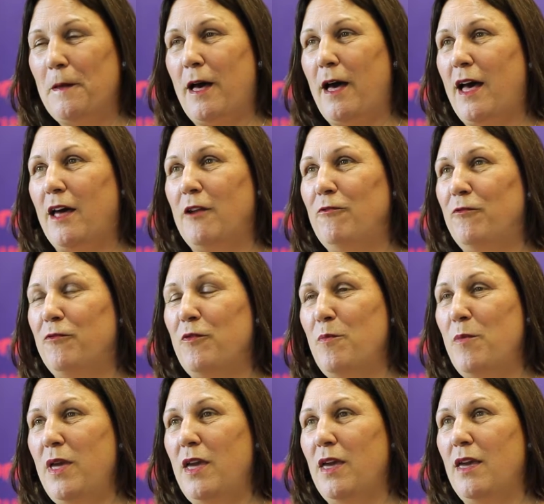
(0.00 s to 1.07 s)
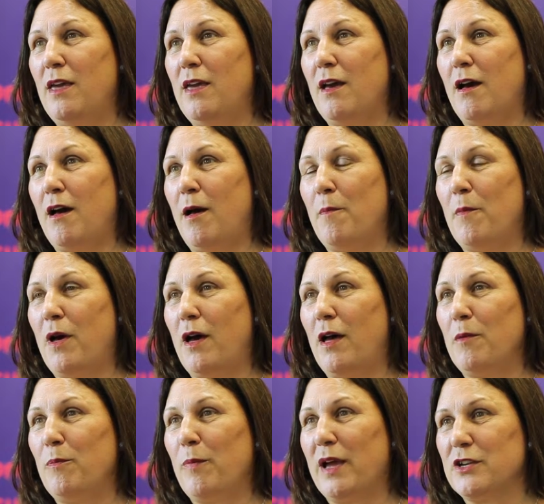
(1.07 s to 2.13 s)
And for me,
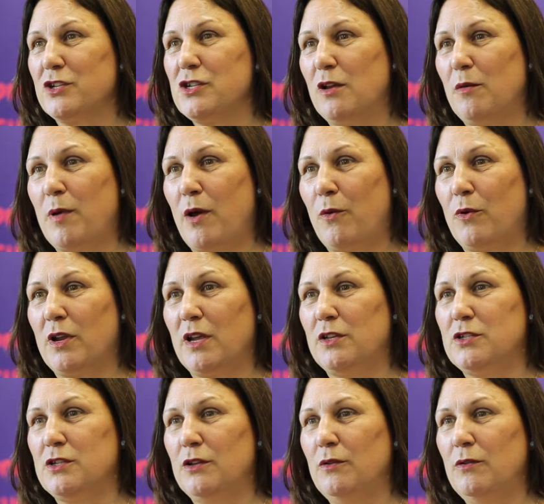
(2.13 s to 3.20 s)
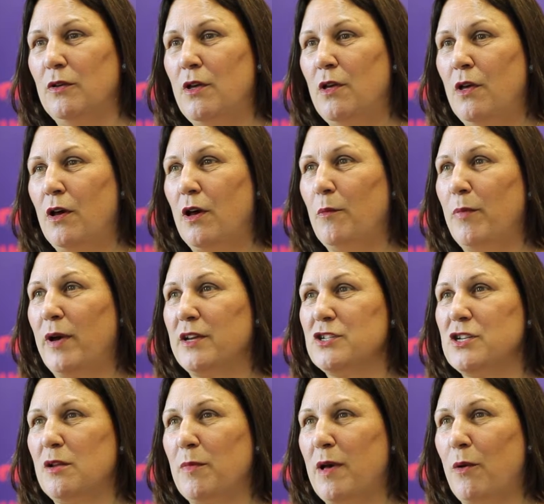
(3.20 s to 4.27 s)
I'm passionate about what I do. I'm
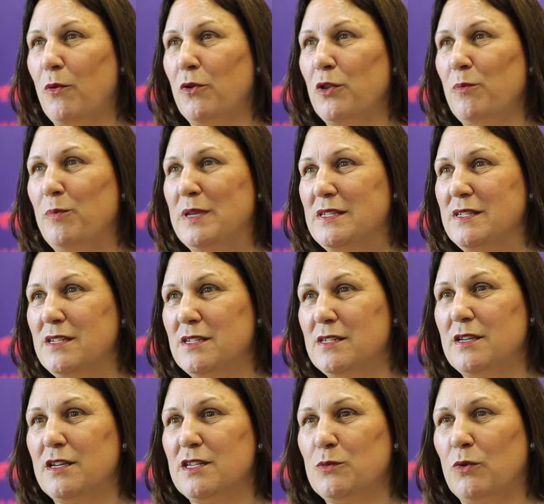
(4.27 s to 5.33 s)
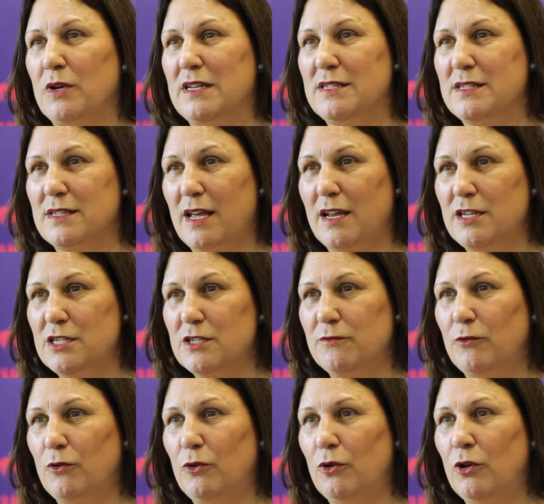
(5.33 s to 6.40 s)
passionate about what the business does, what it stands
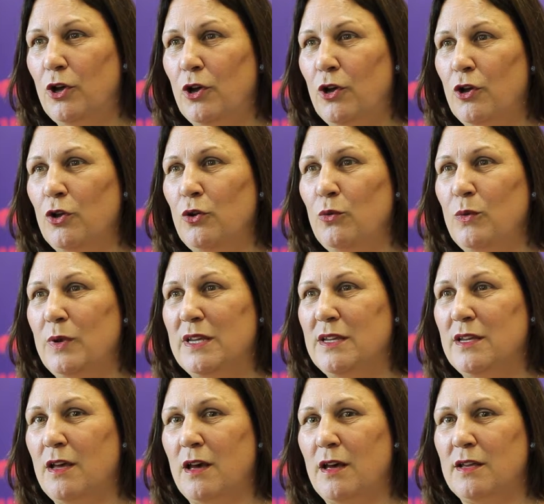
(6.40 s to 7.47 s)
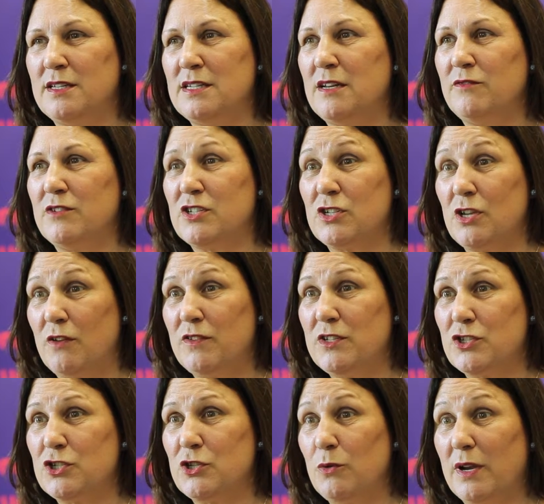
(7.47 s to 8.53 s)
for, who we deliver
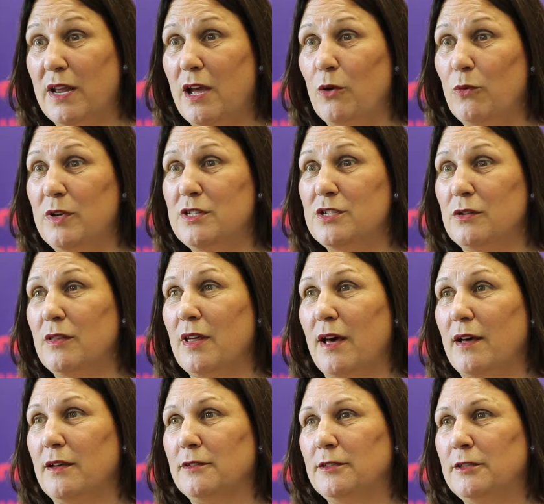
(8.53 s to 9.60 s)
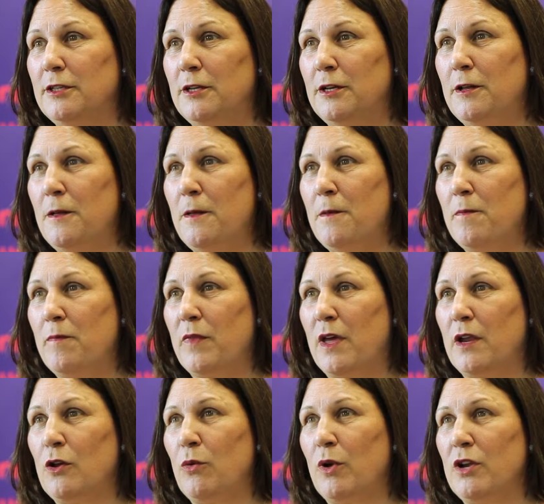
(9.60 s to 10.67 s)
service to and how we do that.
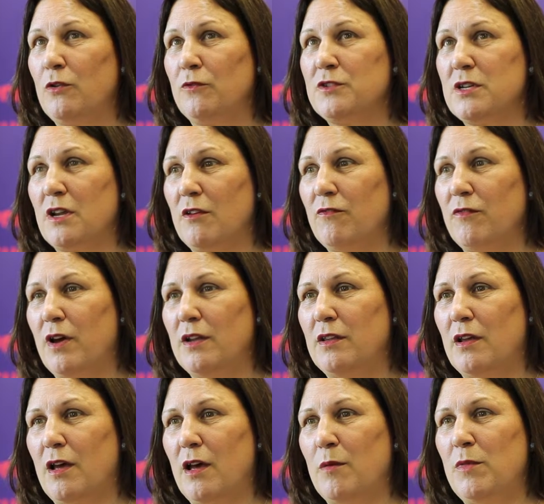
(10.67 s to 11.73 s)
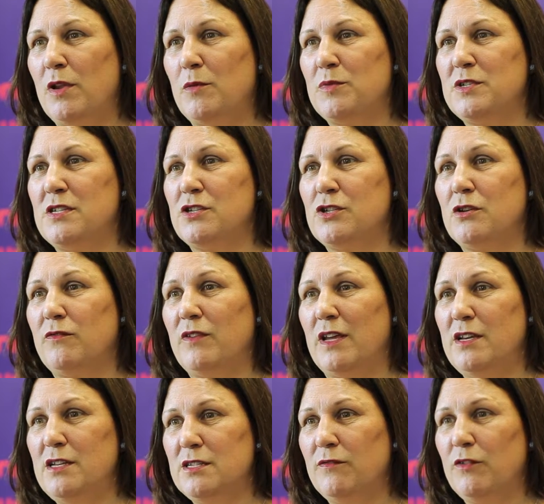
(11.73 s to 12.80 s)
And quite often I find that I'm in a position of
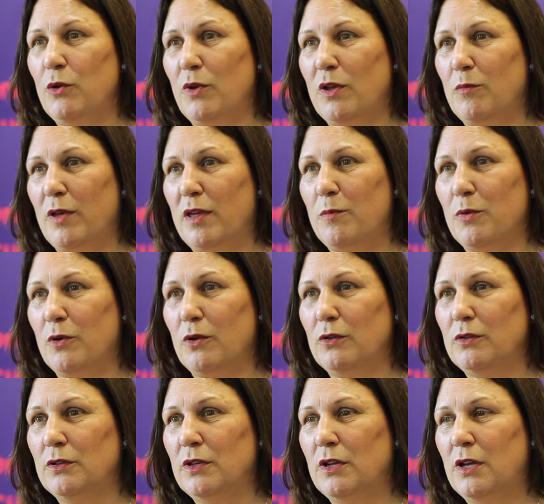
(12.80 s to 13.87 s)
interviewing people